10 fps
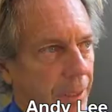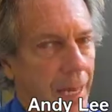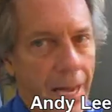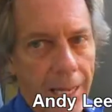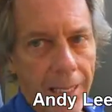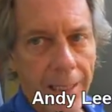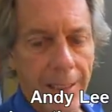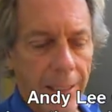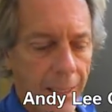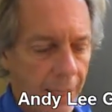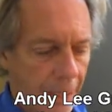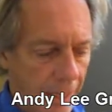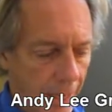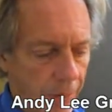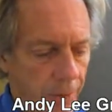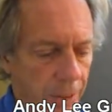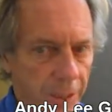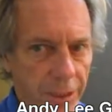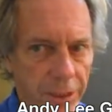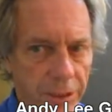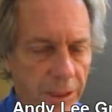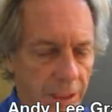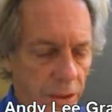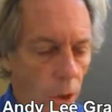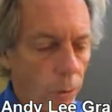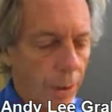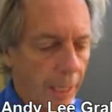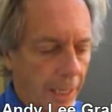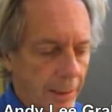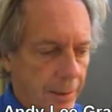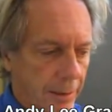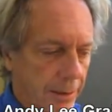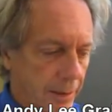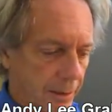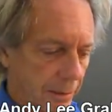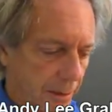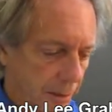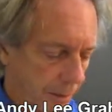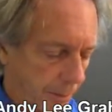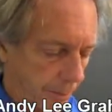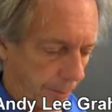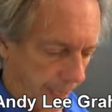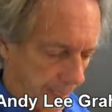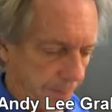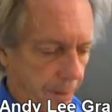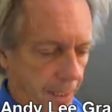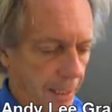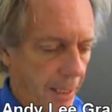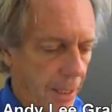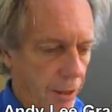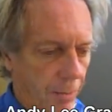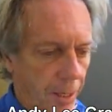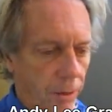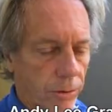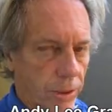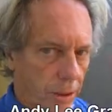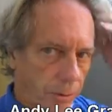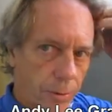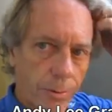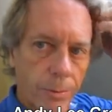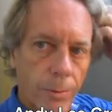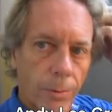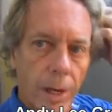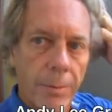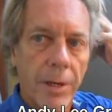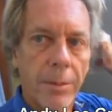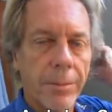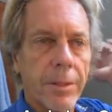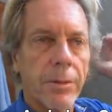I religiously don't let anybody enter my hotel room when I'm there.